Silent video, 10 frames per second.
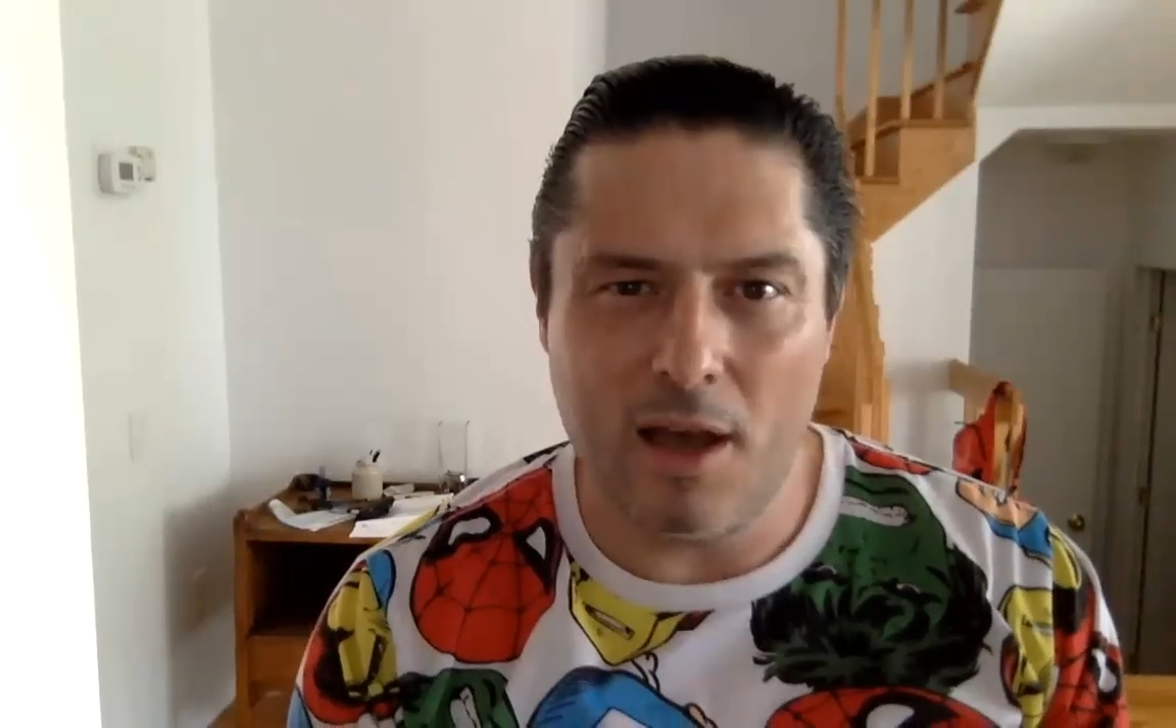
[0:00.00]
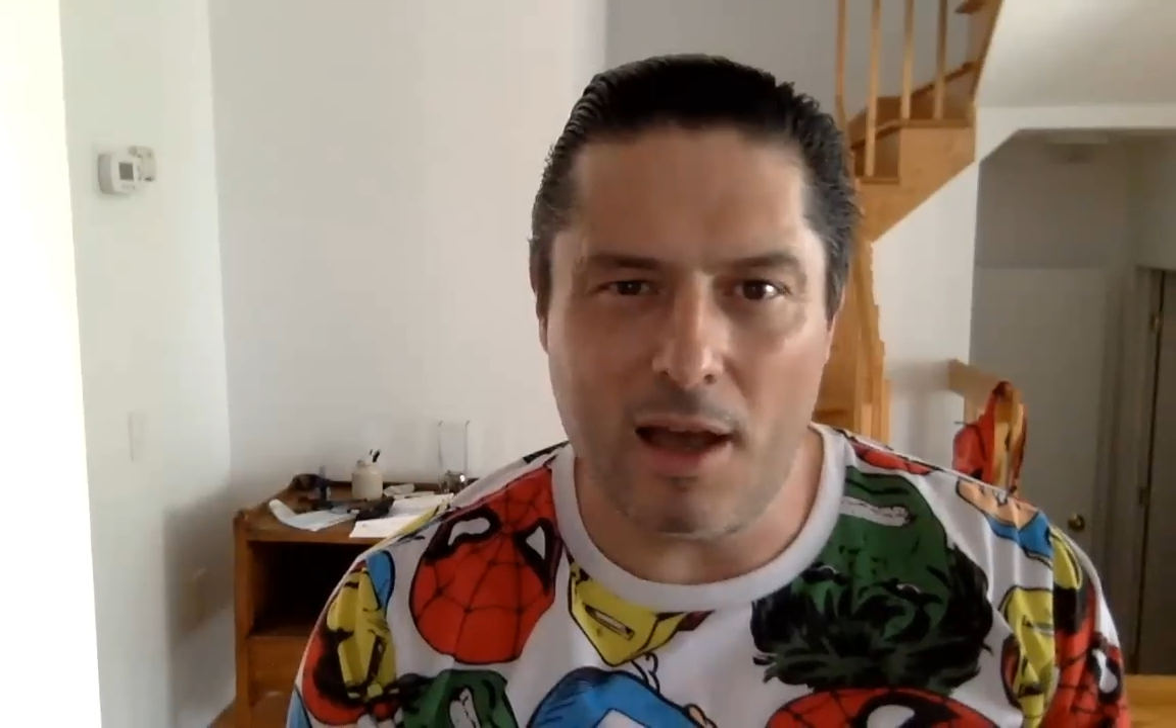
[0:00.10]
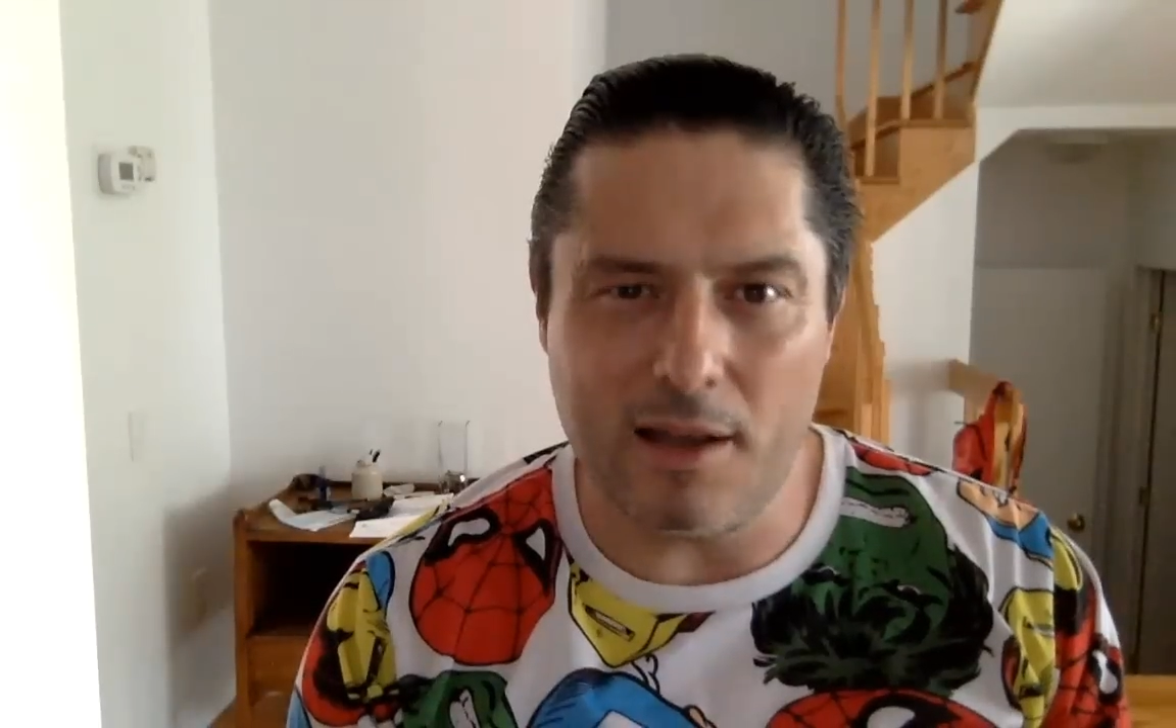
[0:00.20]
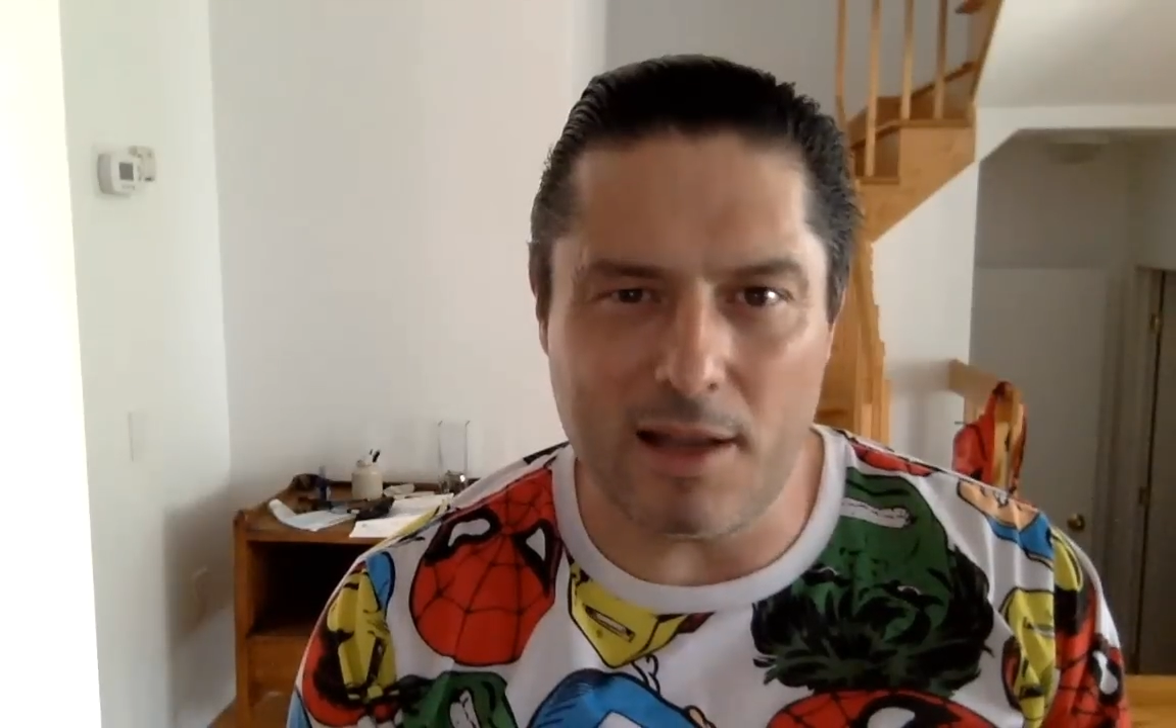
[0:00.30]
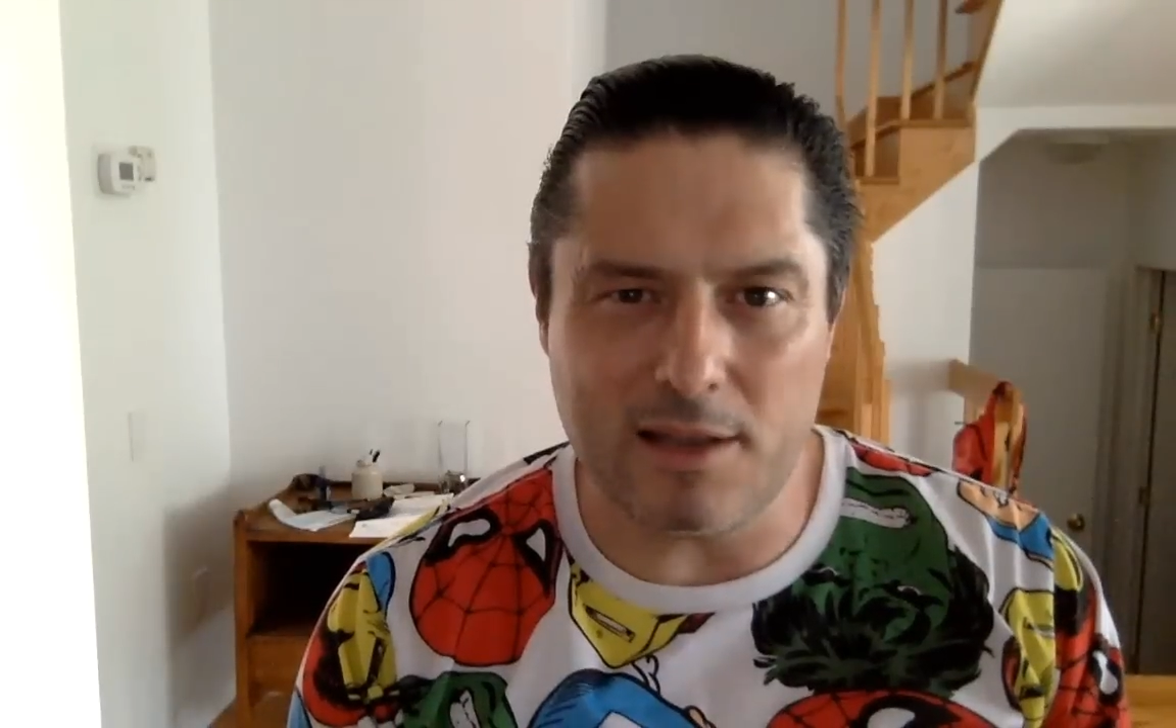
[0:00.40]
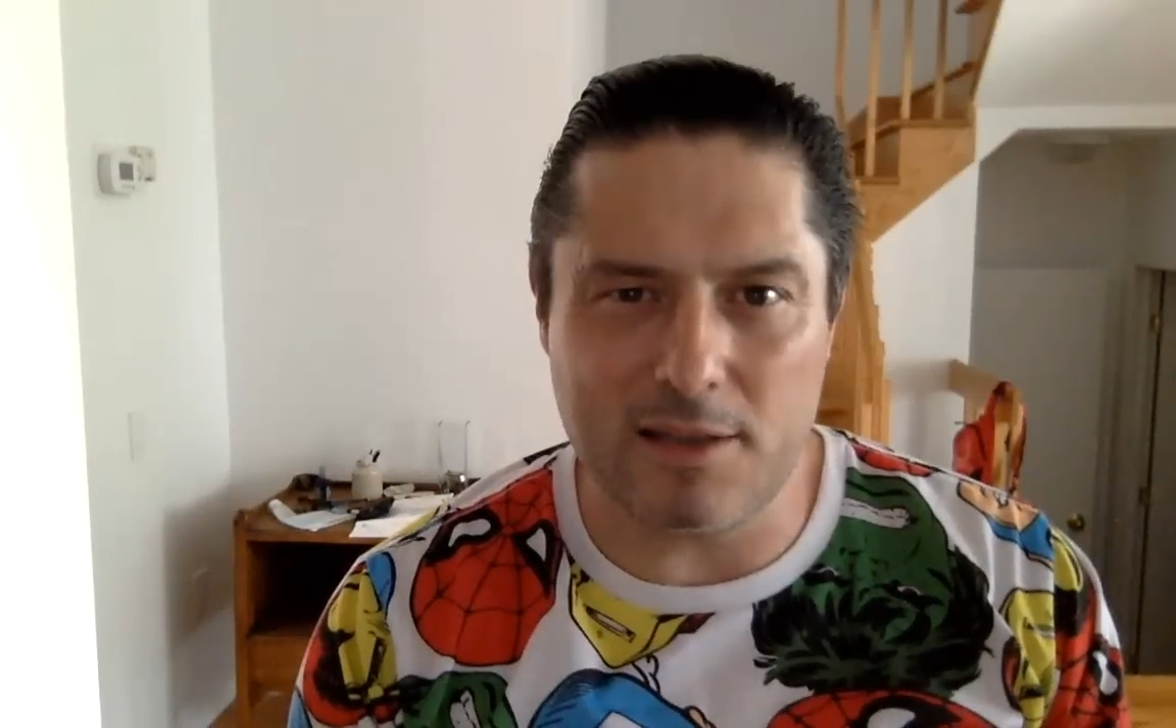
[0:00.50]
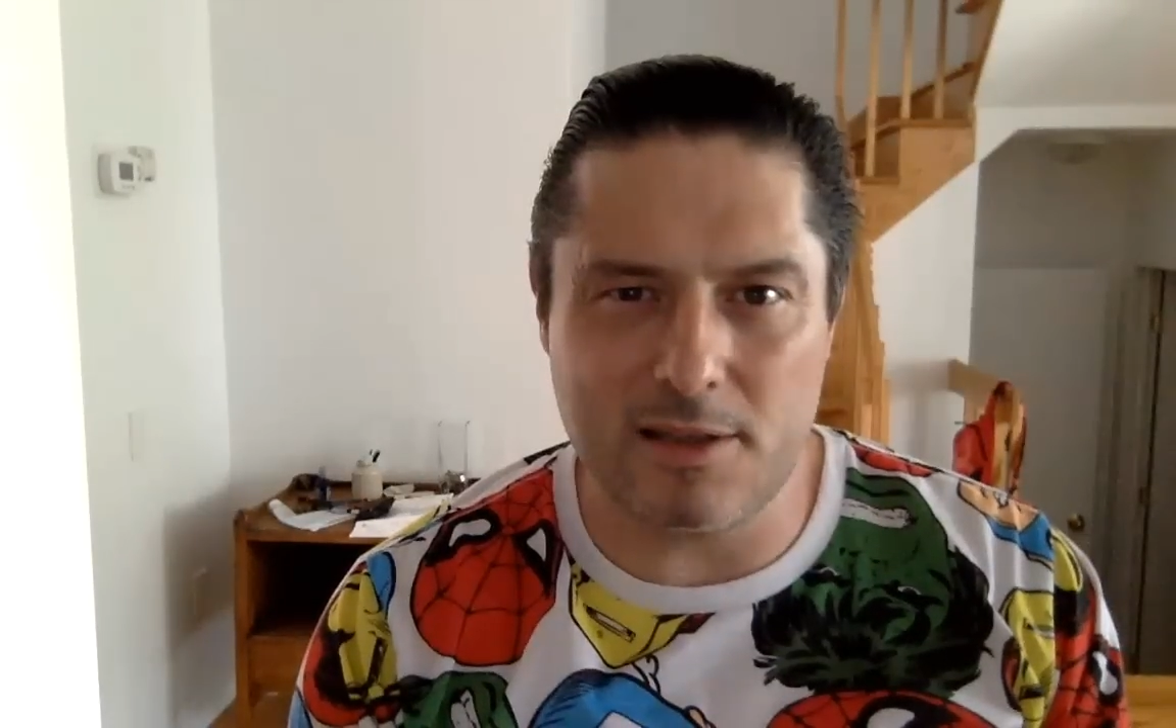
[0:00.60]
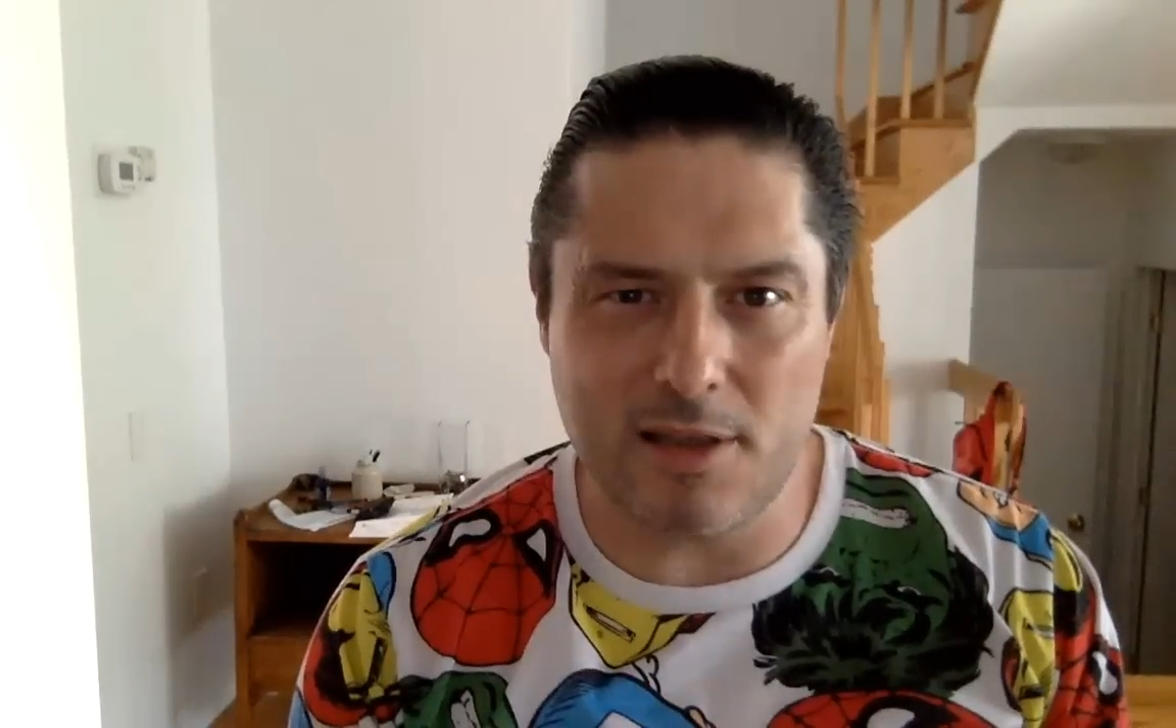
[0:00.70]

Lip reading: and that's